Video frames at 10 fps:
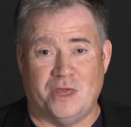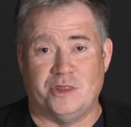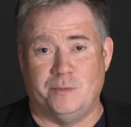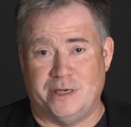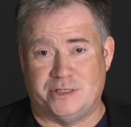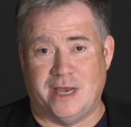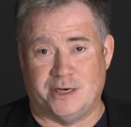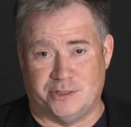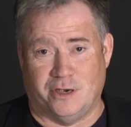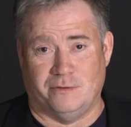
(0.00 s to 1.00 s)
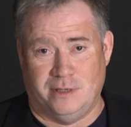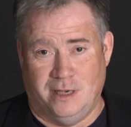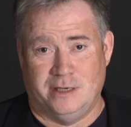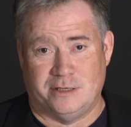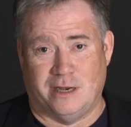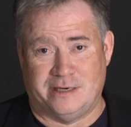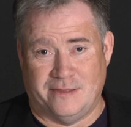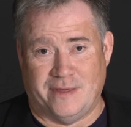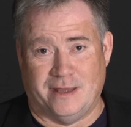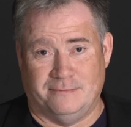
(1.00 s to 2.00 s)
The Mitch Henck Show. Talk to you
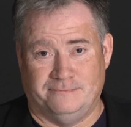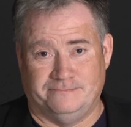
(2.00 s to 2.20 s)
then.